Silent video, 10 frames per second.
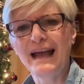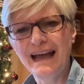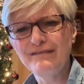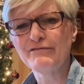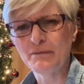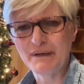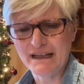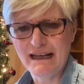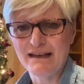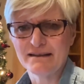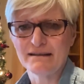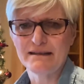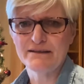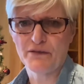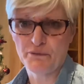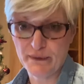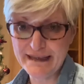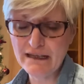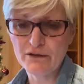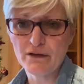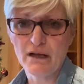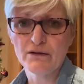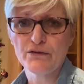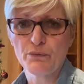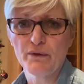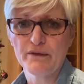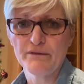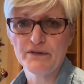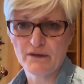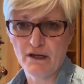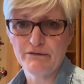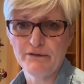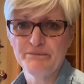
everybody has at least $300 worth of stuff